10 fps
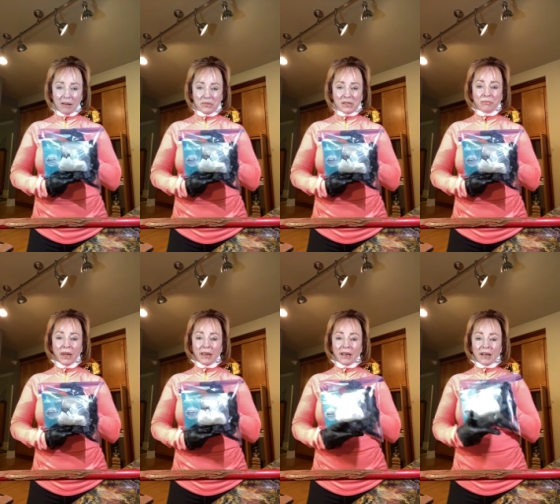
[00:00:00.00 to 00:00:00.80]
I'm just
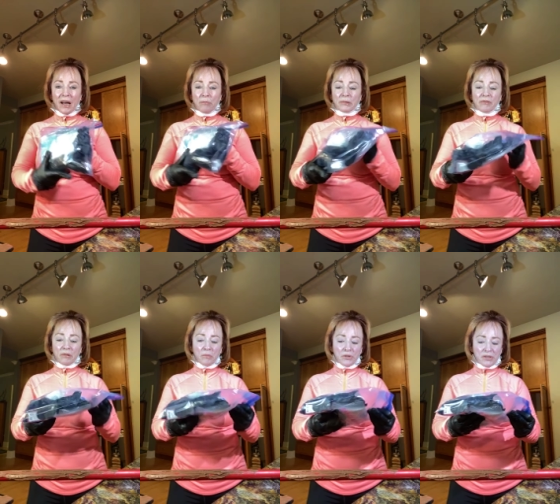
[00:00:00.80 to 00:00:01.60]
making a couple of
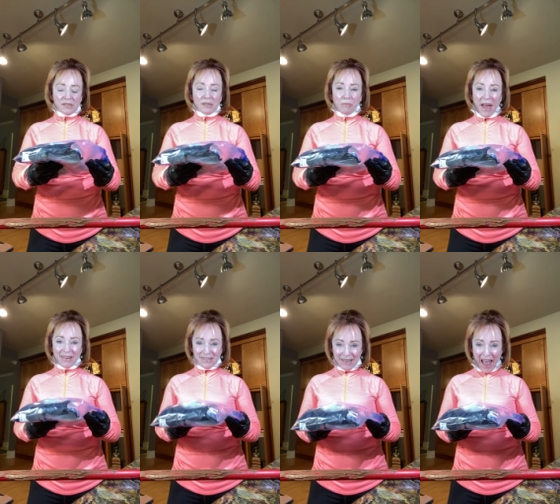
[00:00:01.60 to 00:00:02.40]
emergency
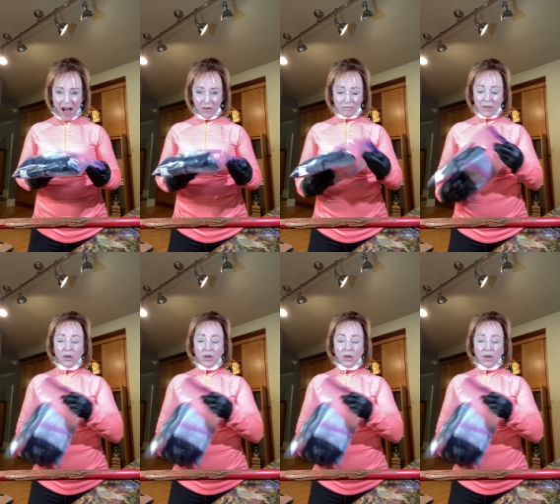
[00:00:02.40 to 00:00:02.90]
bags now.